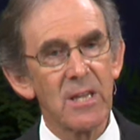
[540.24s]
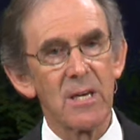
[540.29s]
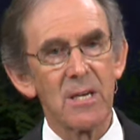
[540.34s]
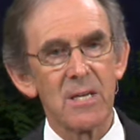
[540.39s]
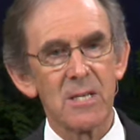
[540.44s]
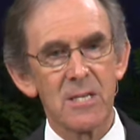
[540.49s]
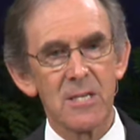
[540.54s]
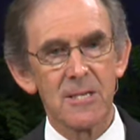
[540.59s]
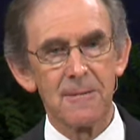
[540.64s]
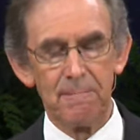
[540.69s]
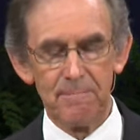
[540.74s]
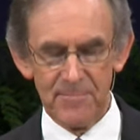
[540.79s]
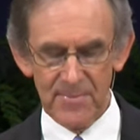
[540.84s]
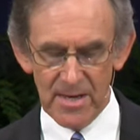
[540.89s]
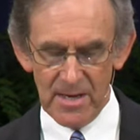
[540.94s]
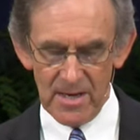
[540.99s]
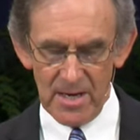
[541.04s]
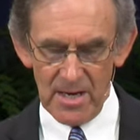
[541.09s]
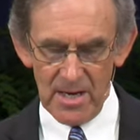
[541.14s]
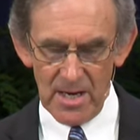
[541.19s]
this.
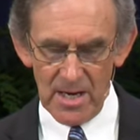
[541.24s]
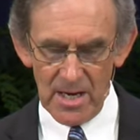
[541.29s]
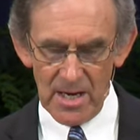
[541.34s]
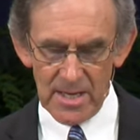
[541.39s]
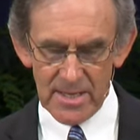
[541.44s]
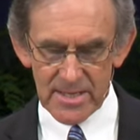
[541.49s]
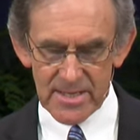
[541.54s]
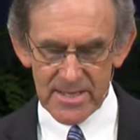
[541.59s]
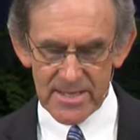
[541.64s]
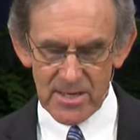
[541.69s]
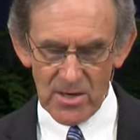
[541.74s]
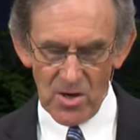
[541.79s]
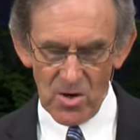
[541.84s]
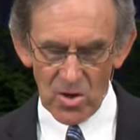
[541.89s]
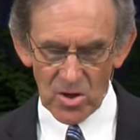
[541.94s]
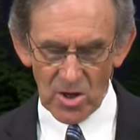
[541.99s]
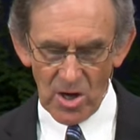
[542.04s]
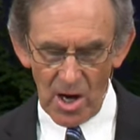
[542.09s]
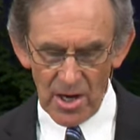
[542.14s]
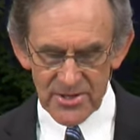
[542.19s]
And so
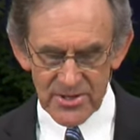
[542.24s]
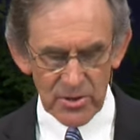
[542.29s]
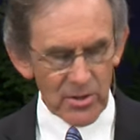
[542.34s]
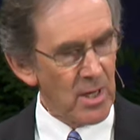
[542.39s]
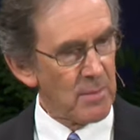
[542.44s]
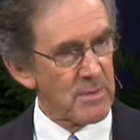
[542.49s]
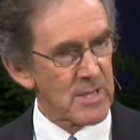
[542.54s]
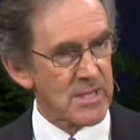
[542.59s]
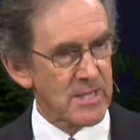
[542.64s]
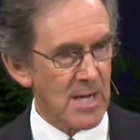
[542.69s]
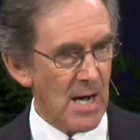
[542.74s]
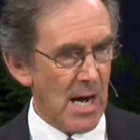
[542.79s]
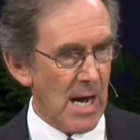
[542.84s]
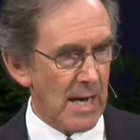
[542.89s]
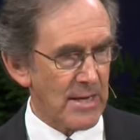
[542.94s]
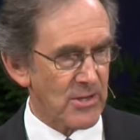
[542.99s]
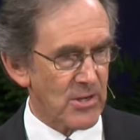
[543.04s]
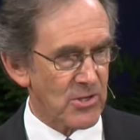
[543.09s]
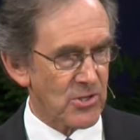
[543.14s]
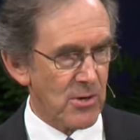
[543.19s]
God took him
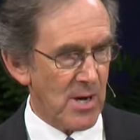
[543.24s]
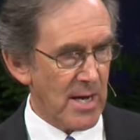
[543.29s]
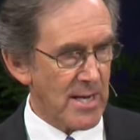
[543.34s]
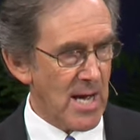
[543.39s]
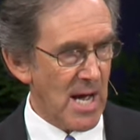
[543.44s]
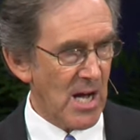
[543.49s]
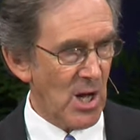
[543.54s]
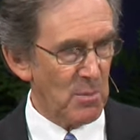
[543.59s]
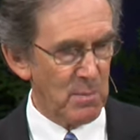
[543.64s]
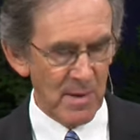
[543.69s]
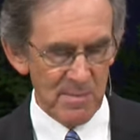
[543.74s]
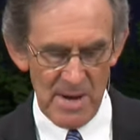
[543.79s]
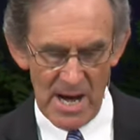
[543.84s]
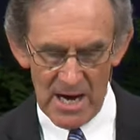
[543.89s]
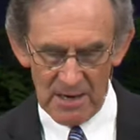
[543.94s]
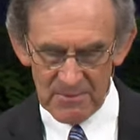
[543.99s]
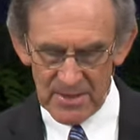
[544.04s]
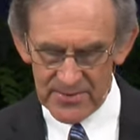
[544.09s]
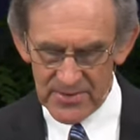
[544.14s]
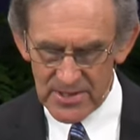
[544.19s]
aside to try and help him
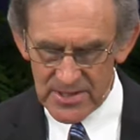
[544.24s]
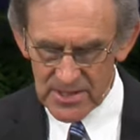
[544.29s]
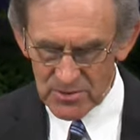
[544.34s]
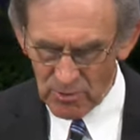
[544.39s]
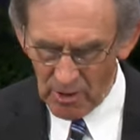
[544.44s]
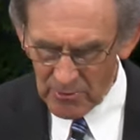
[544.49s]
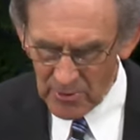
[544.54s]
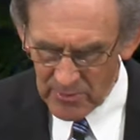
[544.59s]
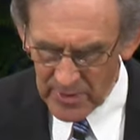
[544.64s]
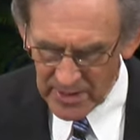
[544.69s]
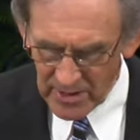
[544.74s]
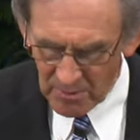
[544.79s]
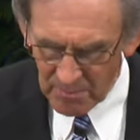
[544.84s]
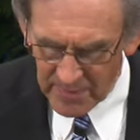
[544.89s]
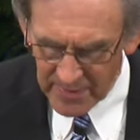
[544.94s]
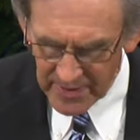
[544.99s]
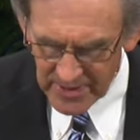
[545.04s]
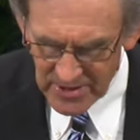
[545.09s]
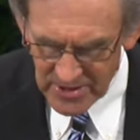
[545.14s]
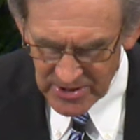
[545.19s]
out. And this is what we read on
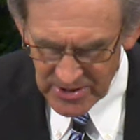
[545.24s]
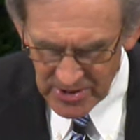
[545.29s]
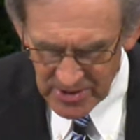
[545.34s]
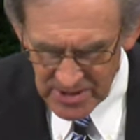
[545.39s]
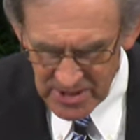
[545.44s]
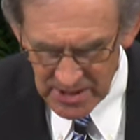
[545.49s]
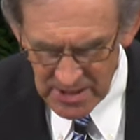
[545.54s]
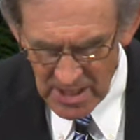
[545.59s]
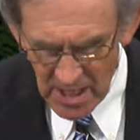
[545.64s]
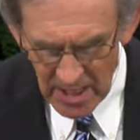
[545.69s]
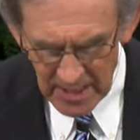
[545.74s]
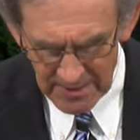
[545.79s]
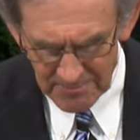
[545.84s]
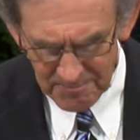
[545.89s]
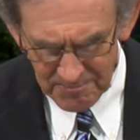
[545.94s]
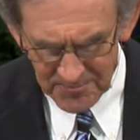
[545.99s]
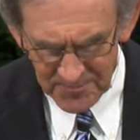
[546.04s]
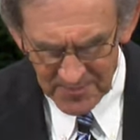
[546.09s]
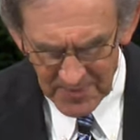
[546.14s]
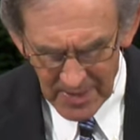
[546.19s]
page 39.
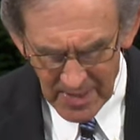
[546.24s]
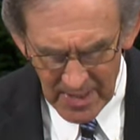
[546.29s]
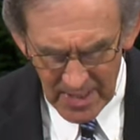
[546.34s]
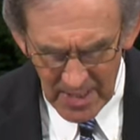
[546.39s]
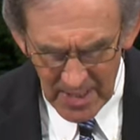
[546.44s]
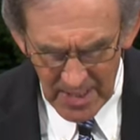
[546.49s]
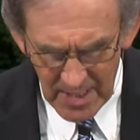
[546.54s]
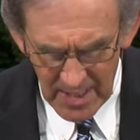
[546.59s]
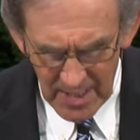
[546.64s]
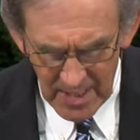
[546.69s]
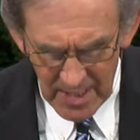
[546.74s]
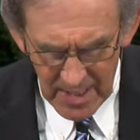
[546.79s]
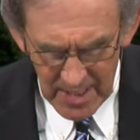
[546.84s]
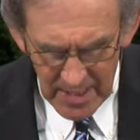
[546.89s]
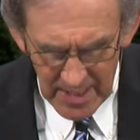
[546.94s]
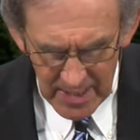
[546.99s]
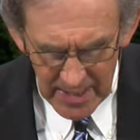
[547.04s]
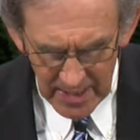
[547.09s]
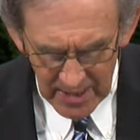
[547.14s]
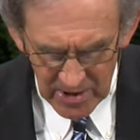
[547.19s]

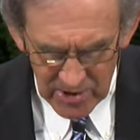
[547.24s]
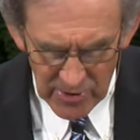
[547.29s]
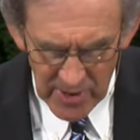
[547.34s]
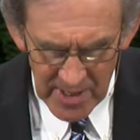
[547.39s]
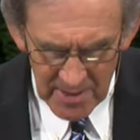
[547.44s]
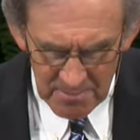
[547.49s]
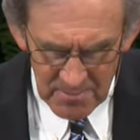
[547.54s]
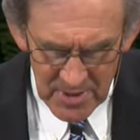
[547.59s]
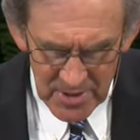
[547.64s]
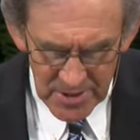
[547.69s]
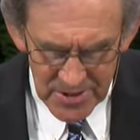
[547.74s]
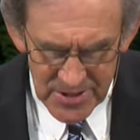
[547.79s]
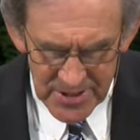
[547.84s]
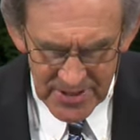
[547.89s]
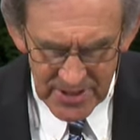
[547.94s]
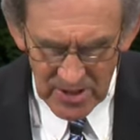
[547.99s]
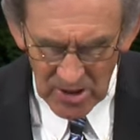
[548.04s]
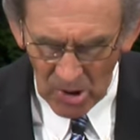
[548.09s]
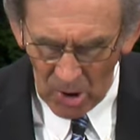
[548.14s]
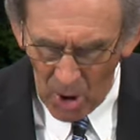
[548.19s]
In great
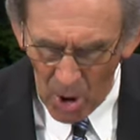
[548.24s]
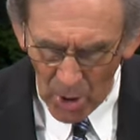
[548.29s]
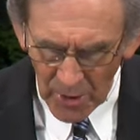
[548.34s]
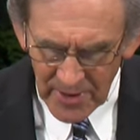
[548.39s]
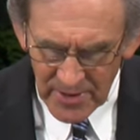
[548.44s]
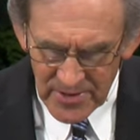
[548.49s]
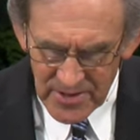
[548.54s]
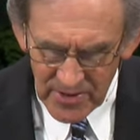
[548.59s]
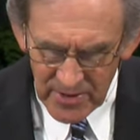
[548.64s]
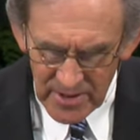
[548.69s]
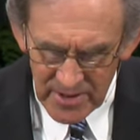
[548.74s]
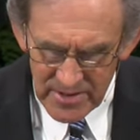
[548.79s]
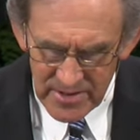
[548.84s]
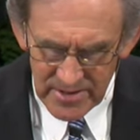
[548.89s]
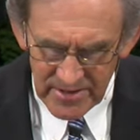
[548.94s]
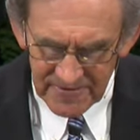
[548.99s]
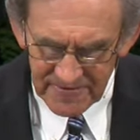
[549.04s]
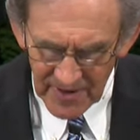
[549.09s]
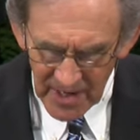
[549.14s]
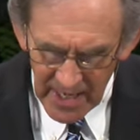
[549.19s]
mercy, according to his
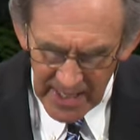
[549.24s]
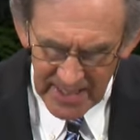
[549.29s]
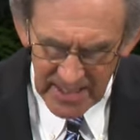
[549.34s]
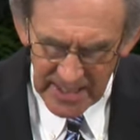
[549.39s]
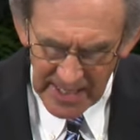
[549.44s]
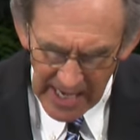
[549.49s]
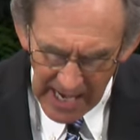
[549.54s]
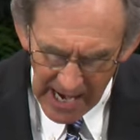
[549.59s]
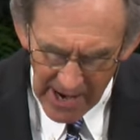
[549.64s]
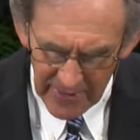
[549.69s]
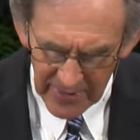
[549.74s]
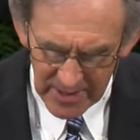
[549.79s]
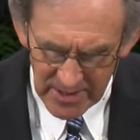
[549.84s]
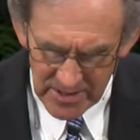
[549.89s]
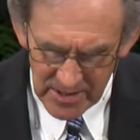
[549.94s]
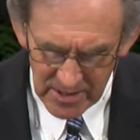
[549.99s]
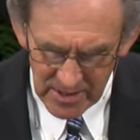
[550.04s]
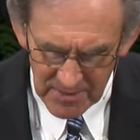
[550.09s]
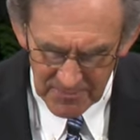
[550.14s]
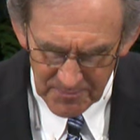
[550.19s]
divine
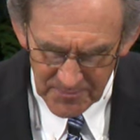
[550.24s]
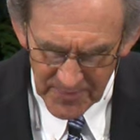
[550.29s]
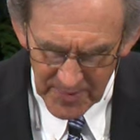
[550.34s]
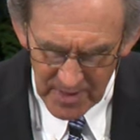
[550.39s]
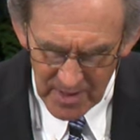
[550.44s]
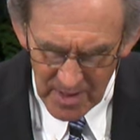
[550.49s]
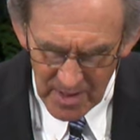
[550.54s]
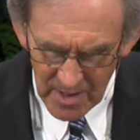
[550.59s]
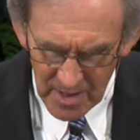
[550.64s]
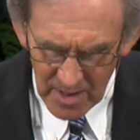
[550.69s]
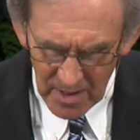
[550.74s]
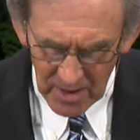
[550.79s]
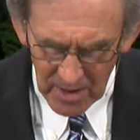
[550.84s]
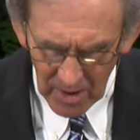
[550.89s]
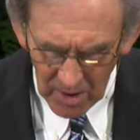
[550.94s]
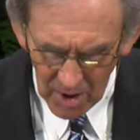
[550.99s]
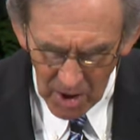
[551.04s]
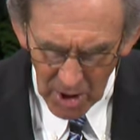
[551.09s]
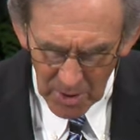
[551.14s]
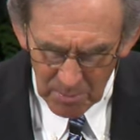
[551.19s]
character,
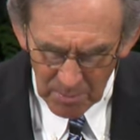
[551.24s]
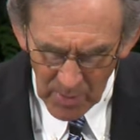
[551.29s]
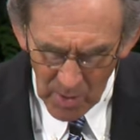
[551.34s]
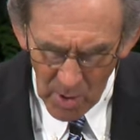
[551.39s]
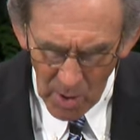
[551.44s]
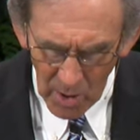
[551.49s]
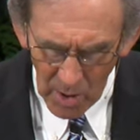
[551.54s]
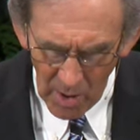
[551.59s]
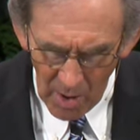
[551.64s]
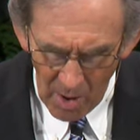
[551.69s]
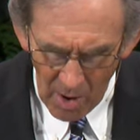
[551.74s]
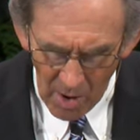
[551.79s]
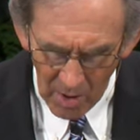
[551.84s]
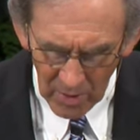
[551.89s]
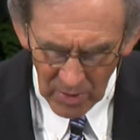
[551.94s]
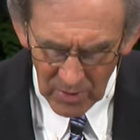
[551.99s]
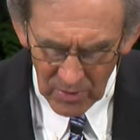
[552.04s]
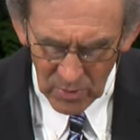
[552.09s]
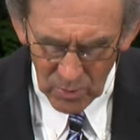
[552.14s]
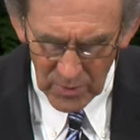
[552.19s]
God bore
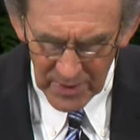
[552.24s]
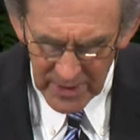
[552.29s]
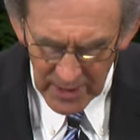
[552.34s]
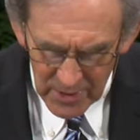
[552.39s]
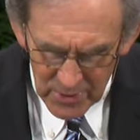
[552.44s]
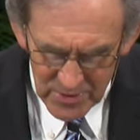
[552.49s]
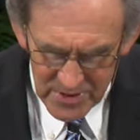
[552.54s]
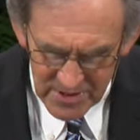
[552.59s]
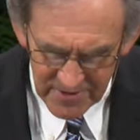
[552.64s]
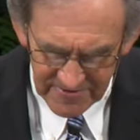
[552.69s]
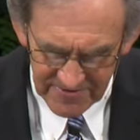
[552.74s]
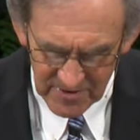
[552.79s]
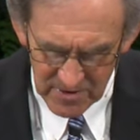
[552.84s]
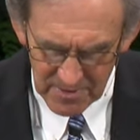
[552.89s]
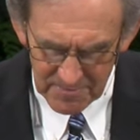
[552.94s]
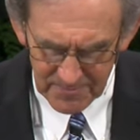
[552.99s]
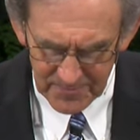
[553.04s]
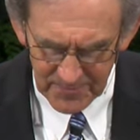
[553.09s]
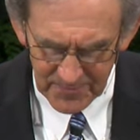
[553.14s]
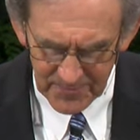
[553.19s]
long with Lucifer.